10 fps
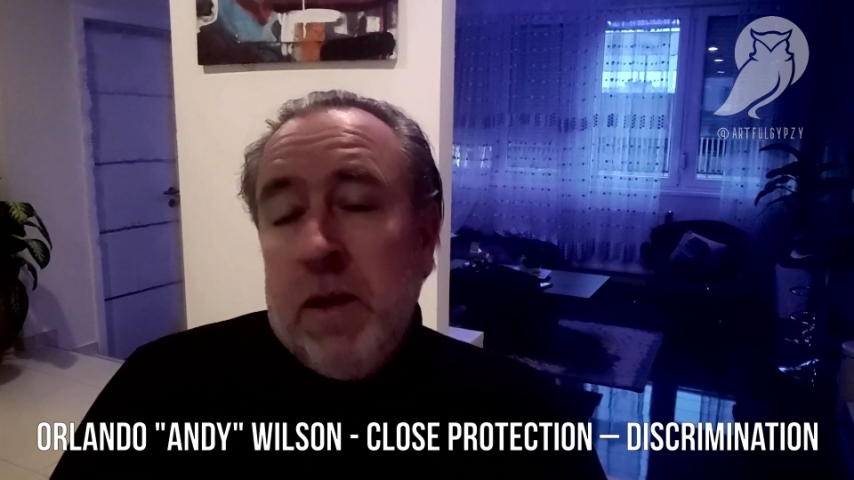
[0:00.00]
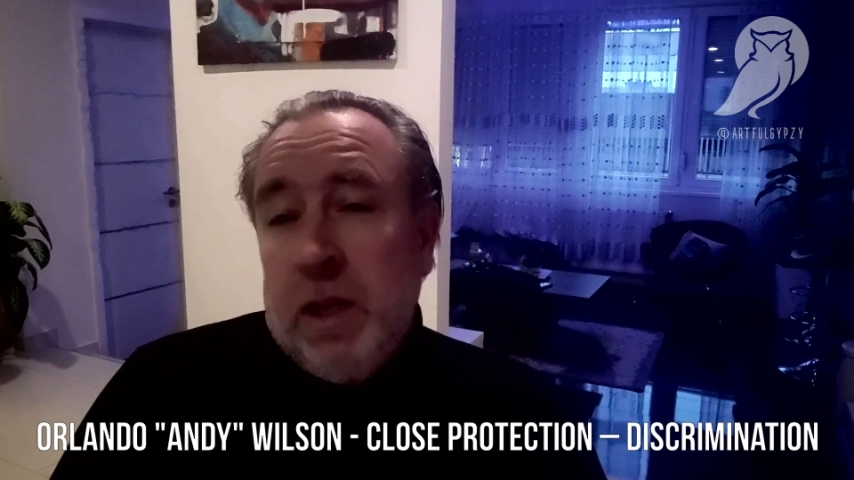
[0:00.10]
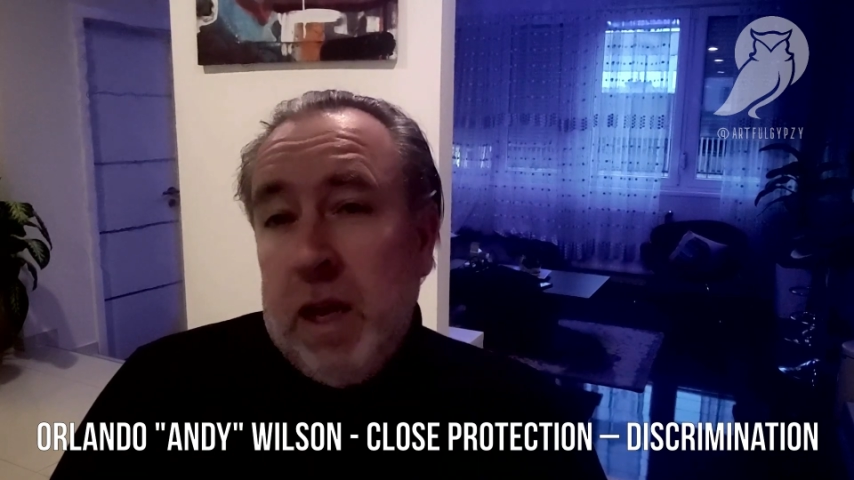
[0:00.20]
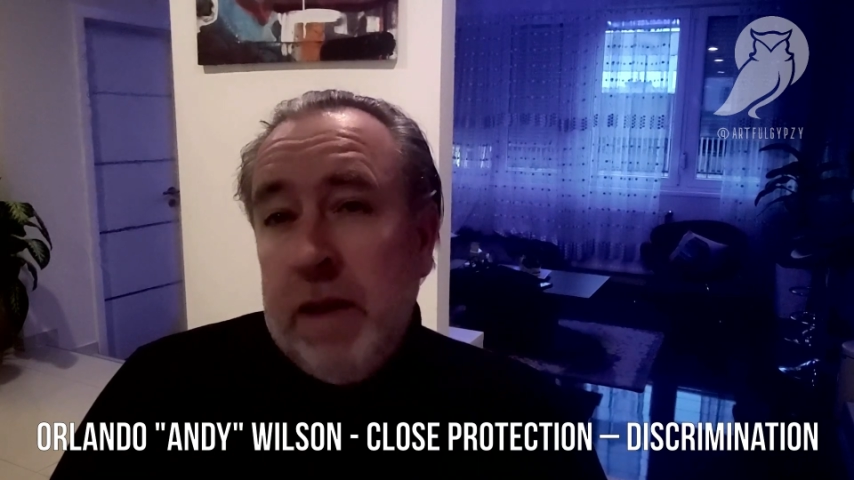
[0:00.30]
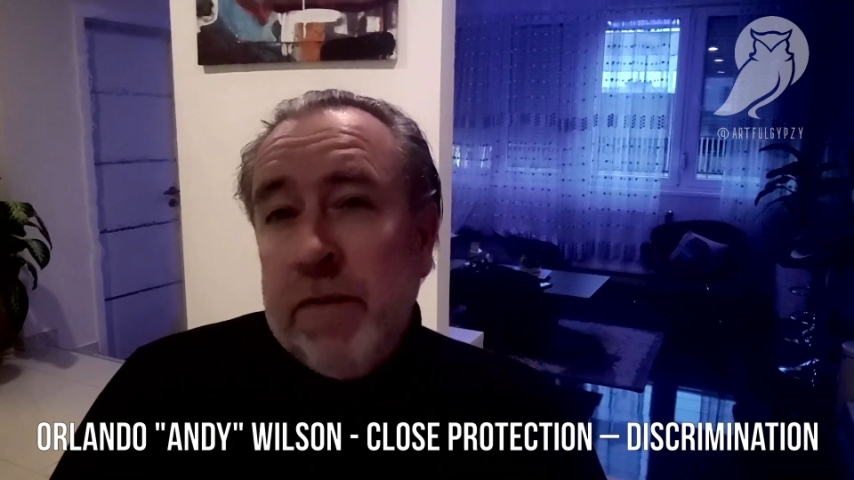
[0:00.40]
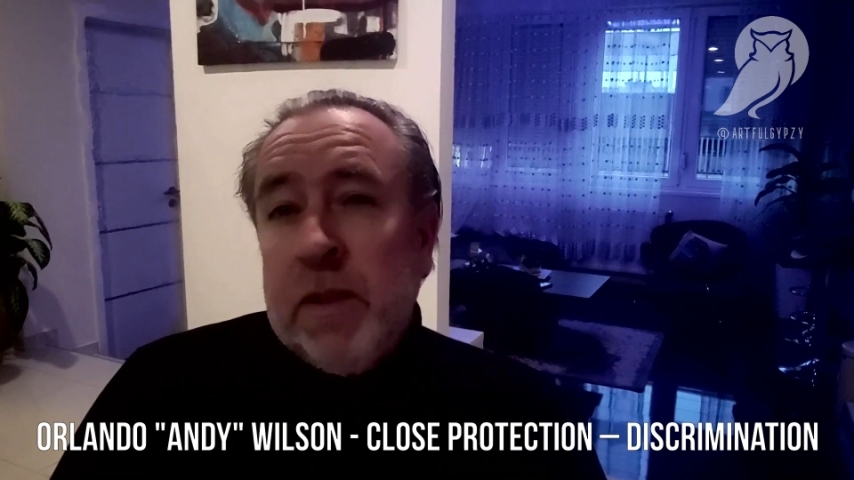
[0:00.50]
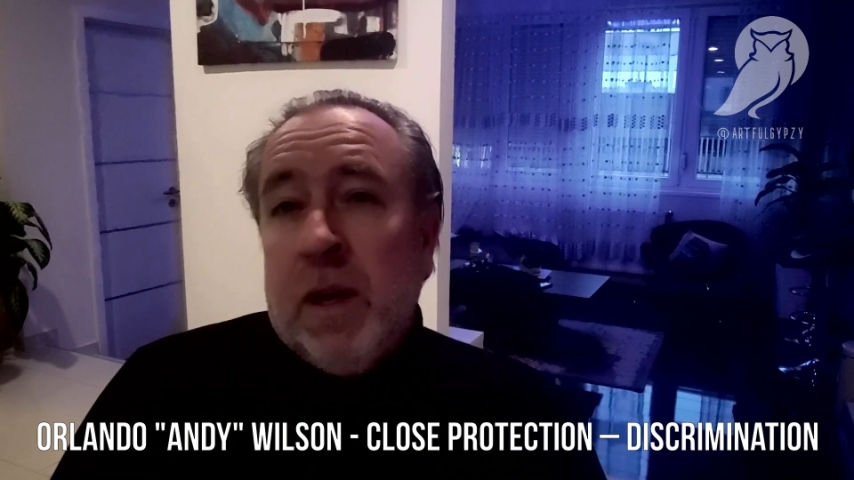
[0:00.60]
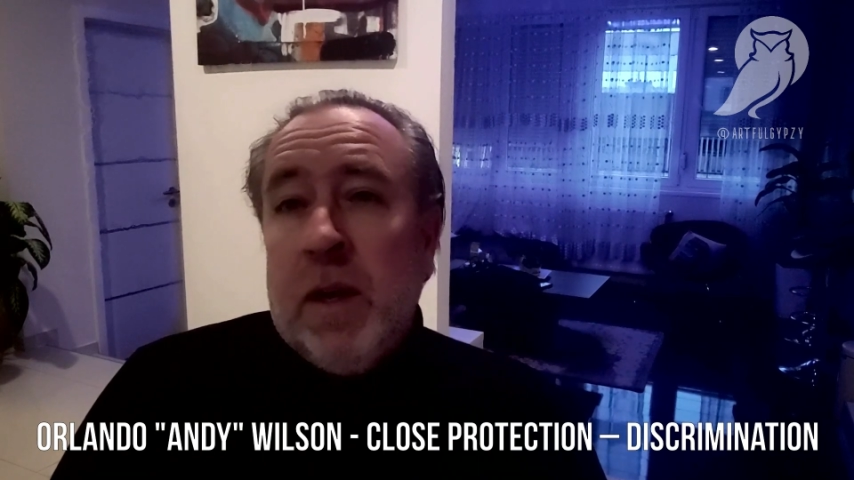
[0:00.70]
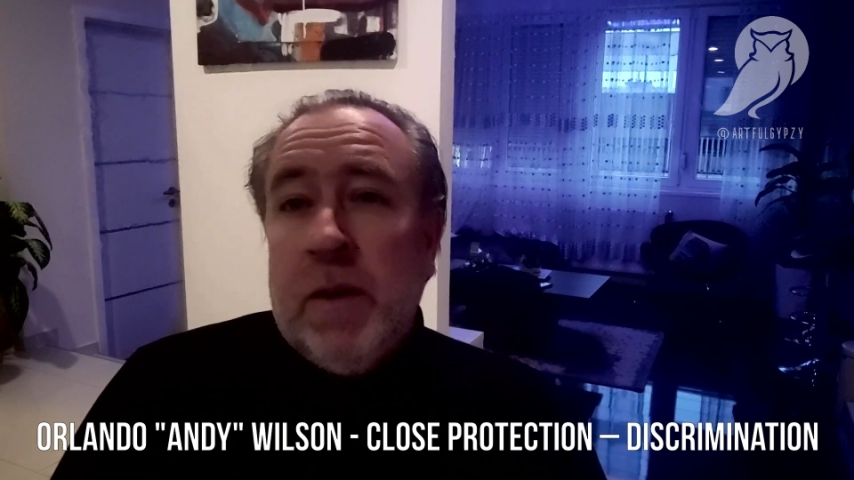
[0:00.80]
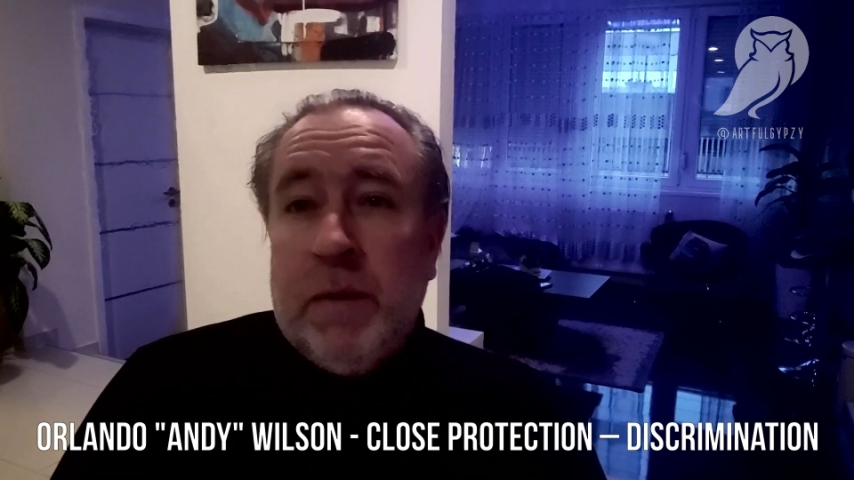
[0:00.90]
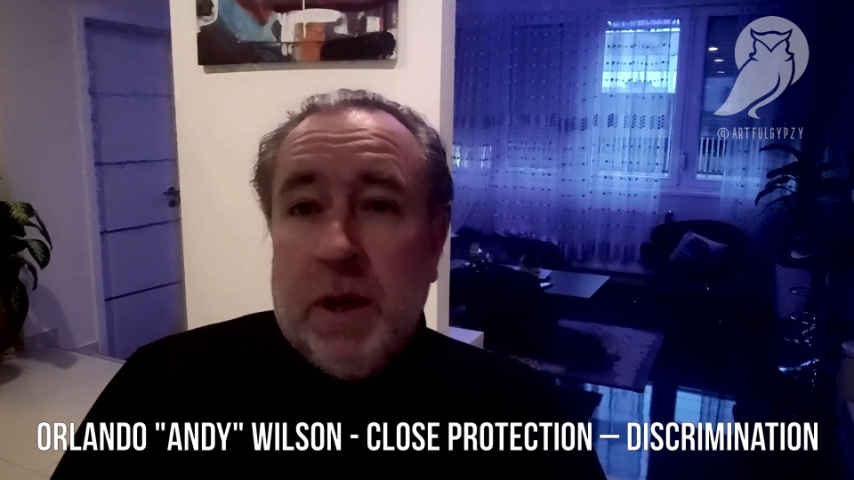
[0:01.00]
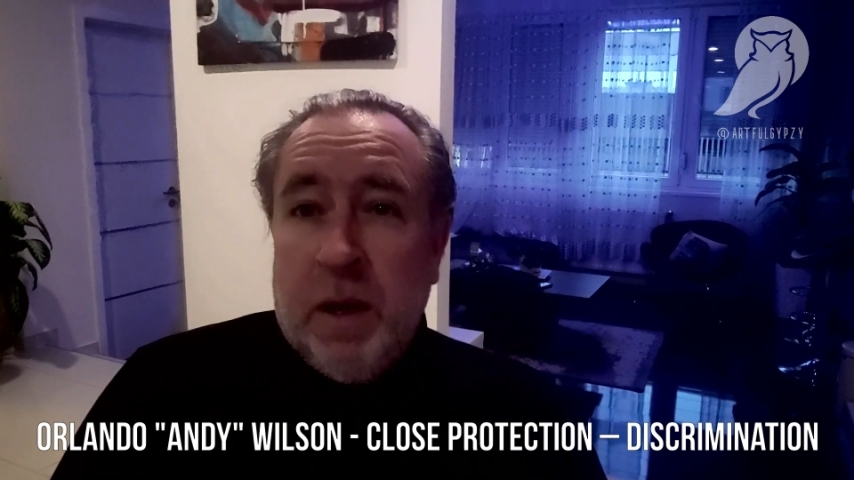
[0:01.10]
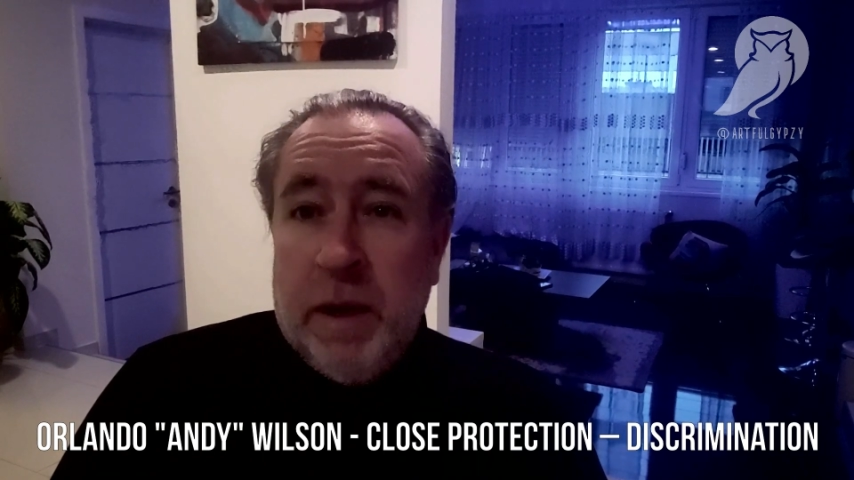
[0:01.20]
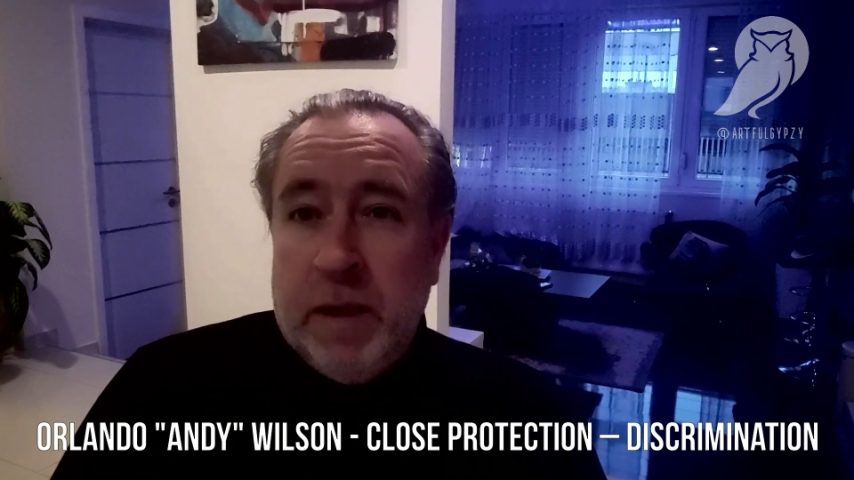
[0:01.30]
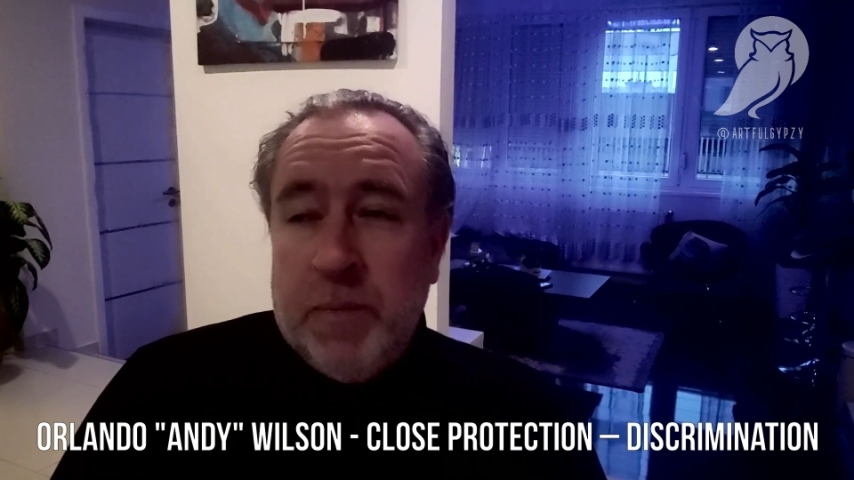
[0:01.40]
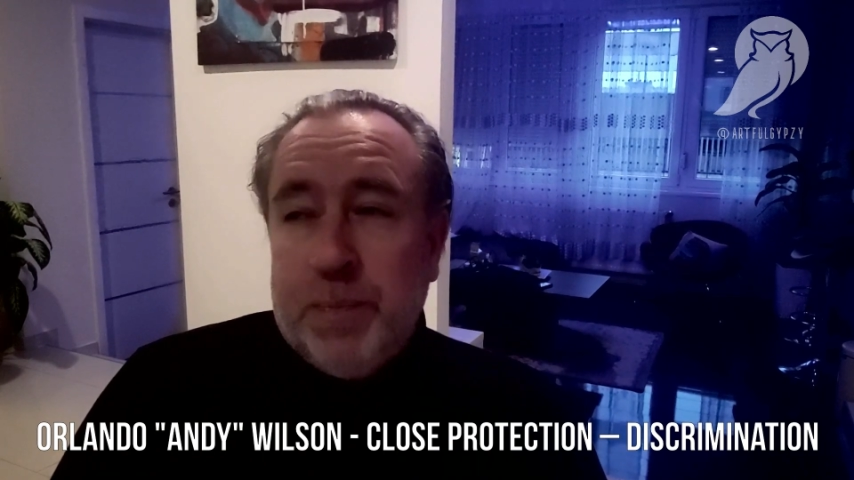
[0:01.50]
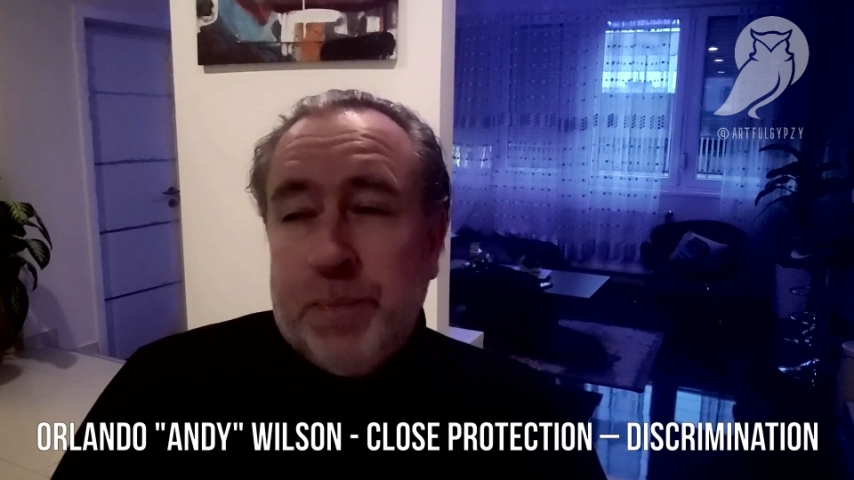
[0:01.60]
the lifestyle of the client.